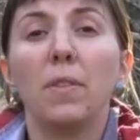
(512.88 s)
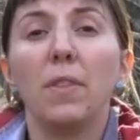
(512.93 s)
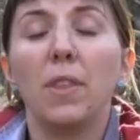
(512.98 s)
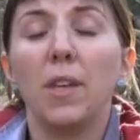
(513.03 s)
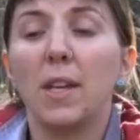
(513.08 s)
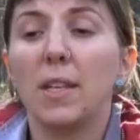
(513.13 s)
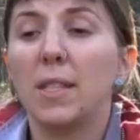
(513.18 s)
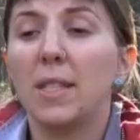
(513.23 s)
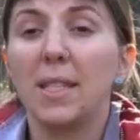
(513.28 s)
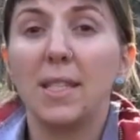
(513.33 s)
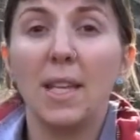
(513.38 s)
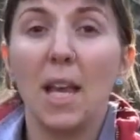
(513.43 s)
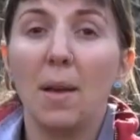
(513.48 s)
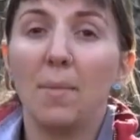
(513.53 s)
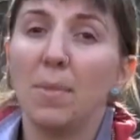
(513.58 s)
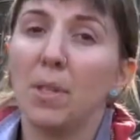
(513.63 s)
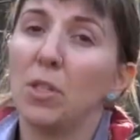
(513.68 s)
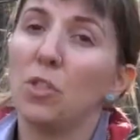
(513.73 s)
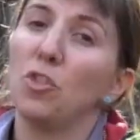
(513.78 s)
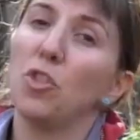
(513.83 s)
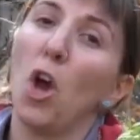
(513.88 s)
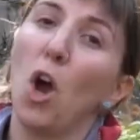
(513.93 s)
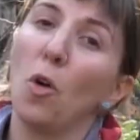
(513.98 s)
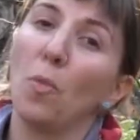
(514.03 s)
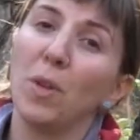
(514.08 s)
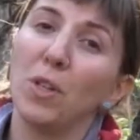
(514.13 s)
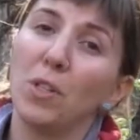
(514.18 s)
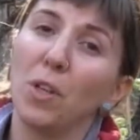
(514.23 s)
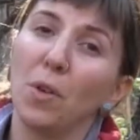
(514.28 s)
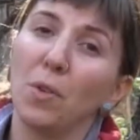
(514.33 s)
the stem is
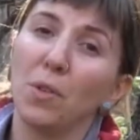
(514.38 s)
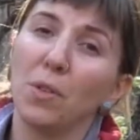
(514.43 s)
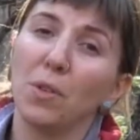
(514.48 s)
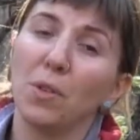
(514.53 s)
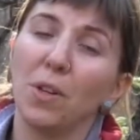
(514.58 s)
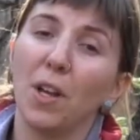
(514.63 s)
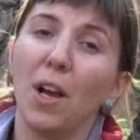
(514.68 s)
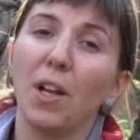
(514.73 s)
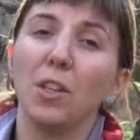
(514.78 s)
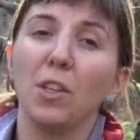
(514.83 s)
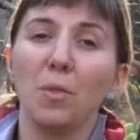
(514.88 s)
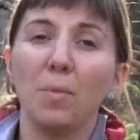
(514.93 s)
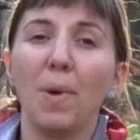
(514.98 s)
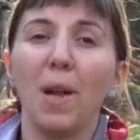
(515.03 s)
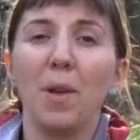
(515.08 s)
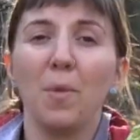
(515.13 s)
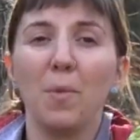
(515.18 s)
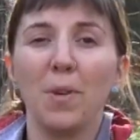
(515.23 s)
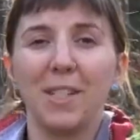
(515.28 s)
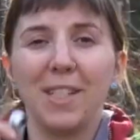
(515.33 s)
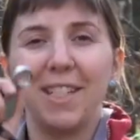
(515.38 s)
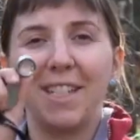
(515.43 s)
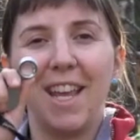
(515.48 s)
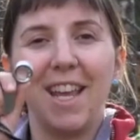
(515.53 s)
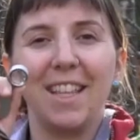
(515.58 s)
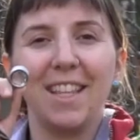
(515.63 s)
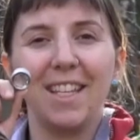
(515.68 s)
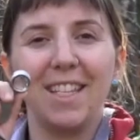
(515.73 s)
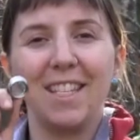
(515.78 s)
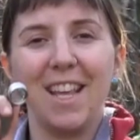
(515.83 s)
tomentose or not. You might want to
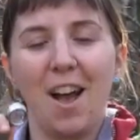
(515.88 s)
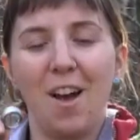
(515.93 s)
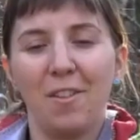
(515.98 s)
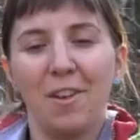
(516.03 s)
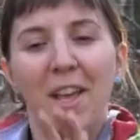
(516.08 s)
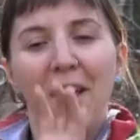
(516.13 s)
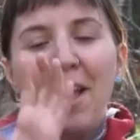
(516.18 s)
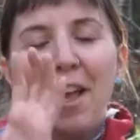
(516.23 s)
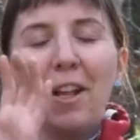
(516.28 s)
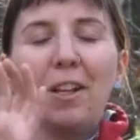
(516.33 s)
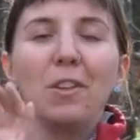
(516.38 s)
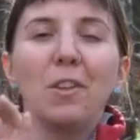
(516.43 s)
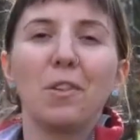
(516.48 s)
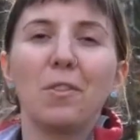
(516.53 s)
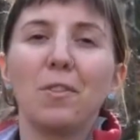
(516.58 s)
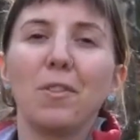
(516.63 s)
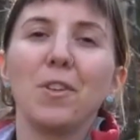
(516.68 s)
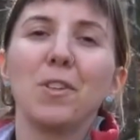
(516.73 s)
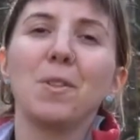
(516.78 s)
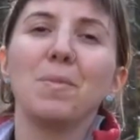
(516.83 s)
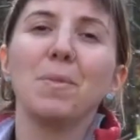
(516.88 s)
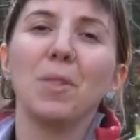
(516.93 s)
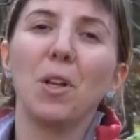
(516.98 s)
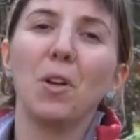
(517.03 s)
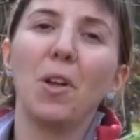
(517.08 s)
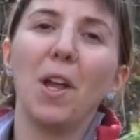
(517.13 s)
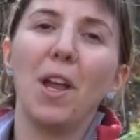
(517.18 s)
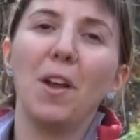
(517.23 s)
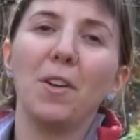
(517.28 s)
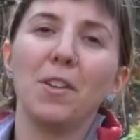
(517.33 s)
take this out and look for some
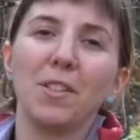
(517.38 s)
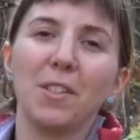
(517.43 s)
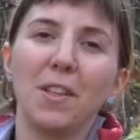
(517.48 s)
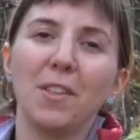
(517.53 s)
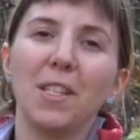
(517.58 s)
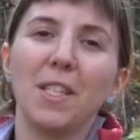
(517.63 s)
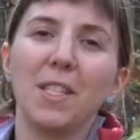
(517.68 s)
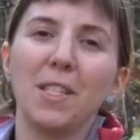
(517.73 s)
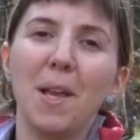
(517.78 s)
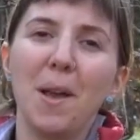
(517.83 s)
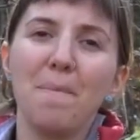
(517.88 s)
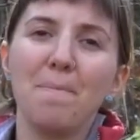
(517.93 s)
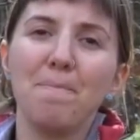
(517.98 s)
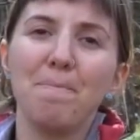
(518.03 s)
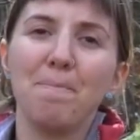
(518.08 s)
little hairs on the stem.